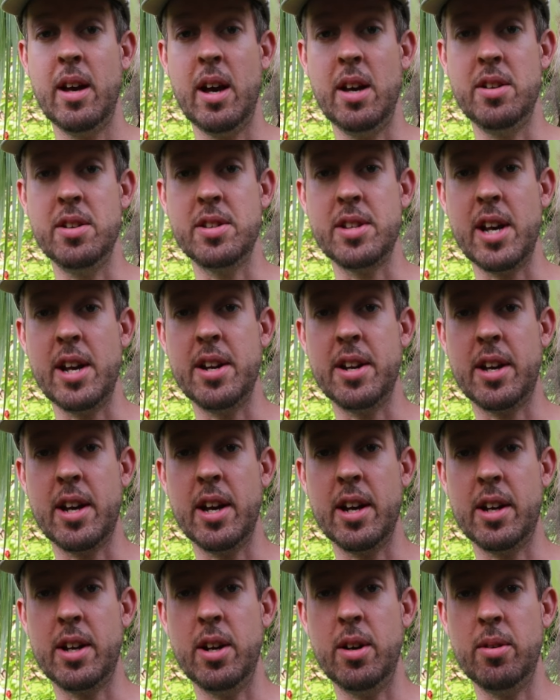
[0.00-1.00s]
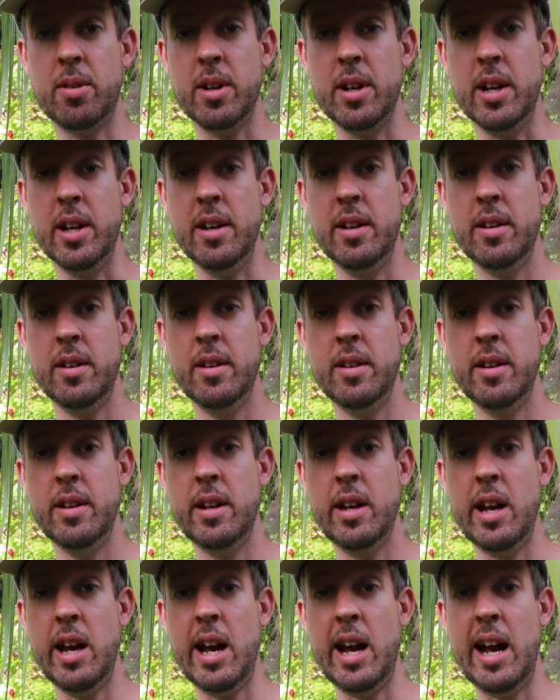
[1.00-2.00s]
I decided to cut a coconut.
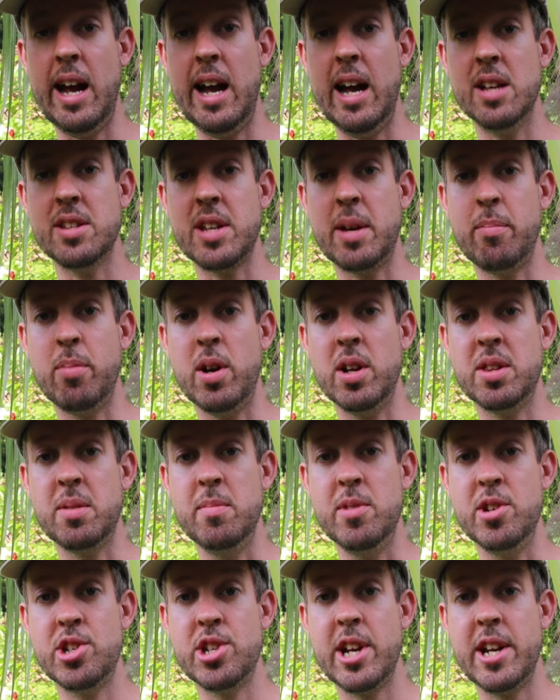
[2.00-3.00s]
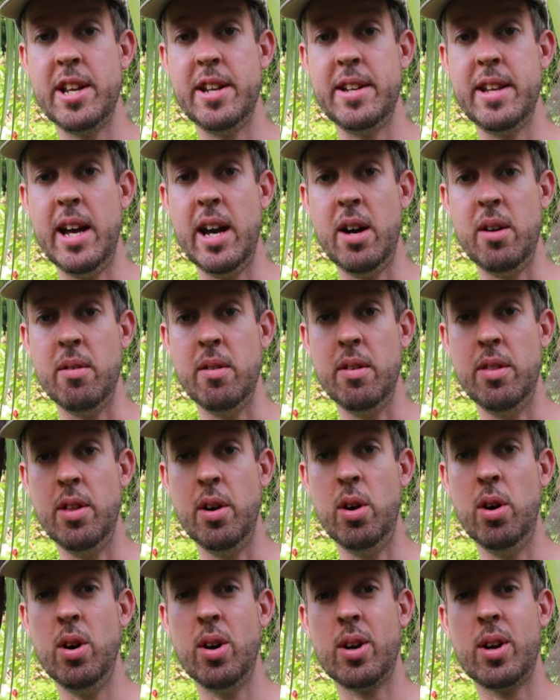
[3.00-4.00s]
As I brought the machete down,
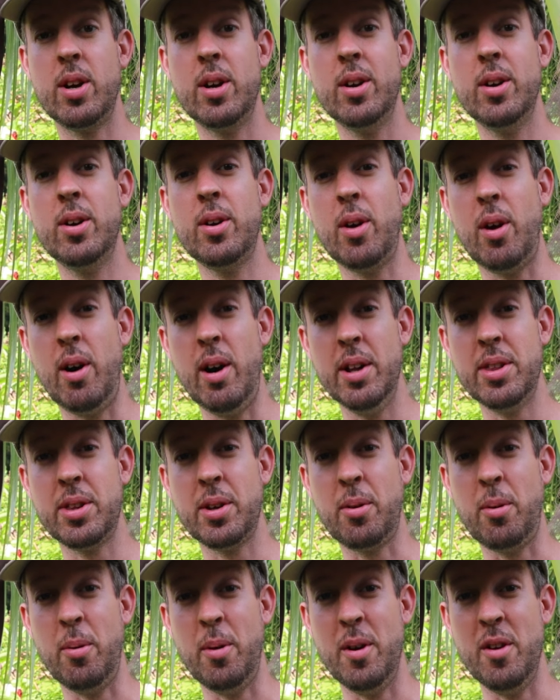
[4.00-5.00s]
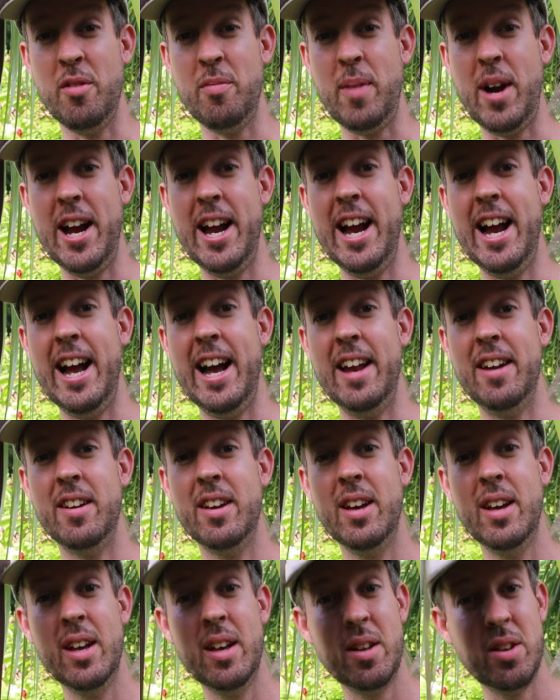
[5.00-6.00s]
the hook caught the corner of my hat,
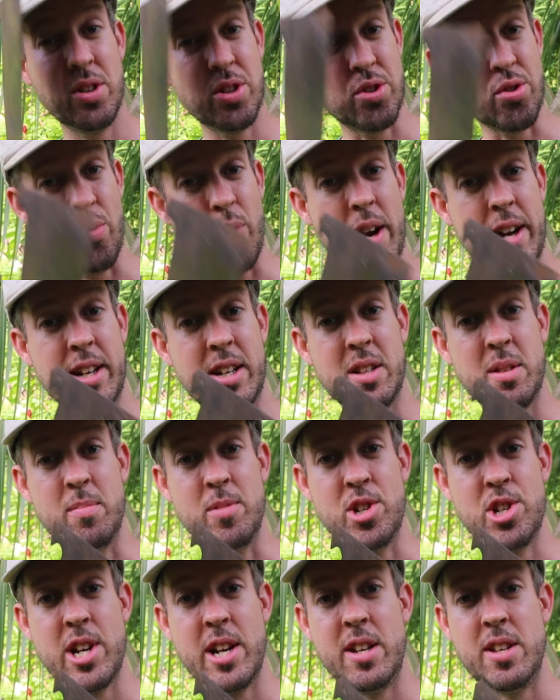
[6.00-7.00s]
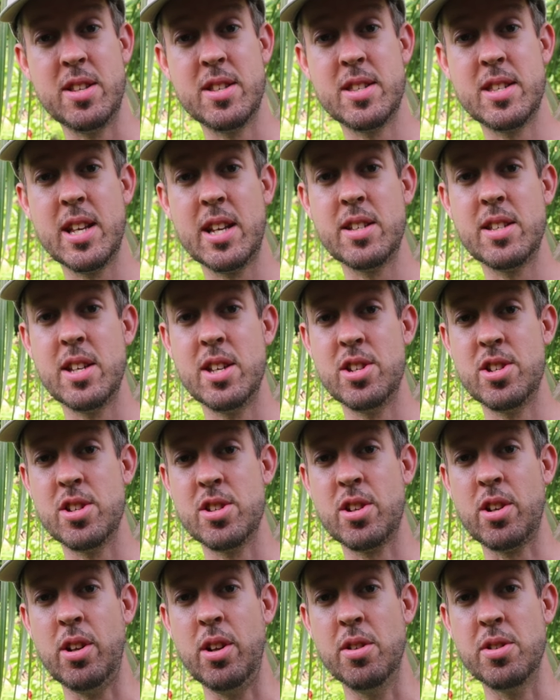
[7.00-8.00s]
directed the machete 6
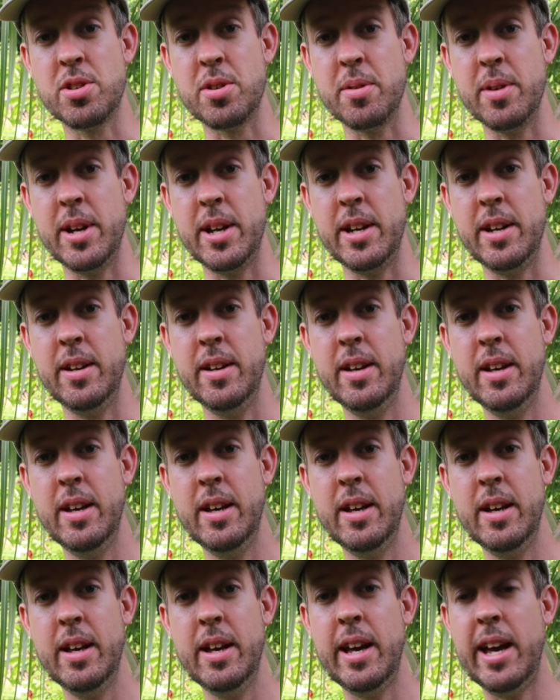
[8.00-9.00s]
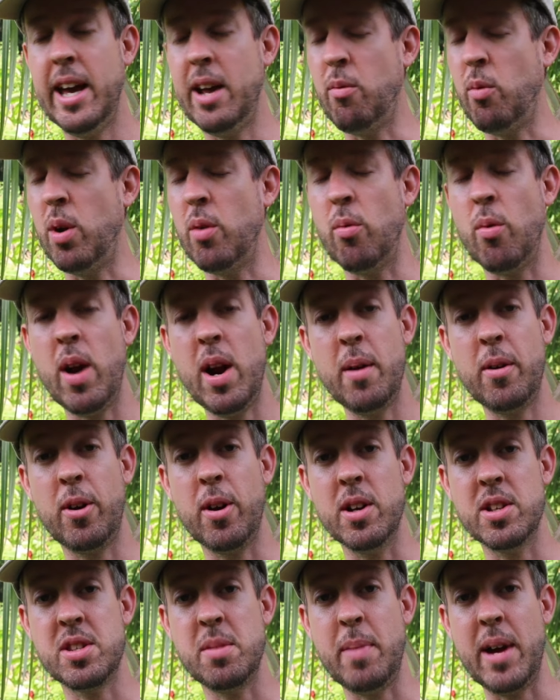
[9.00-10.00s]
inches closer in, and went right
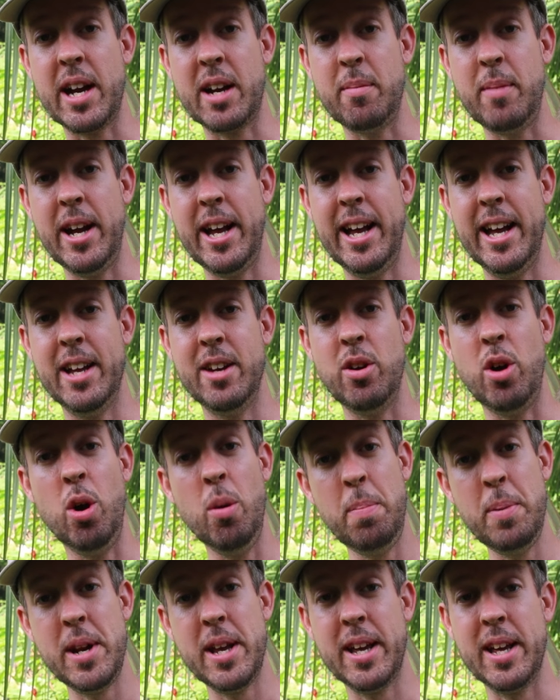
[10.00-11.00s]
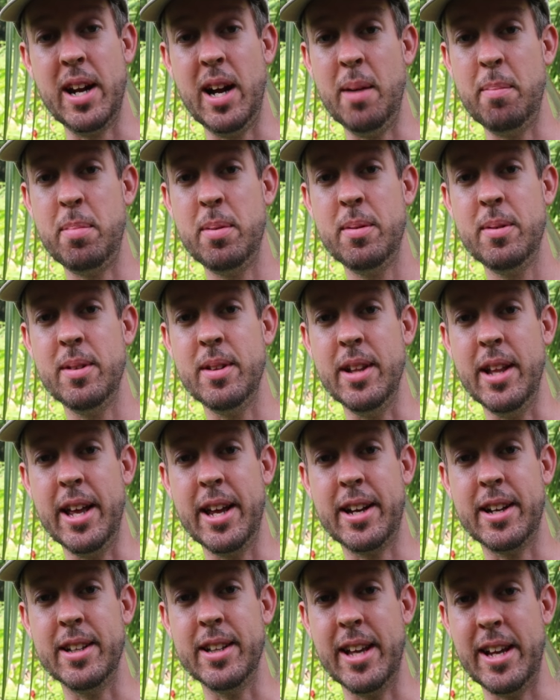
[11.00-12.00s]
across the back of my hand, opening it up
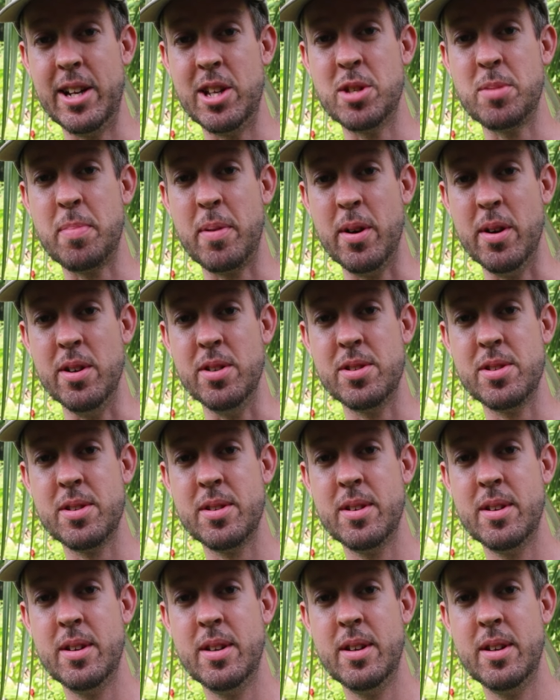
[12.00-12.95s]
like a lady's purse.